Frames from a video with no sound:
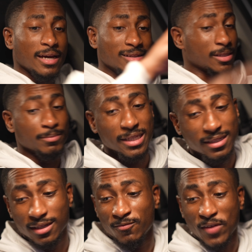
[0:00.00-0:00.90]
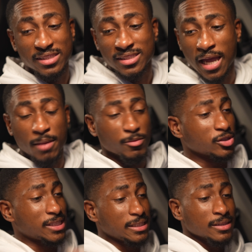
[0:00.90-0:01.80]
Some nigga done FaceTimed her.
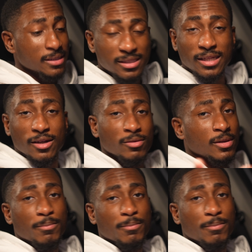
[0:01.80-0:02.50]
She she oh,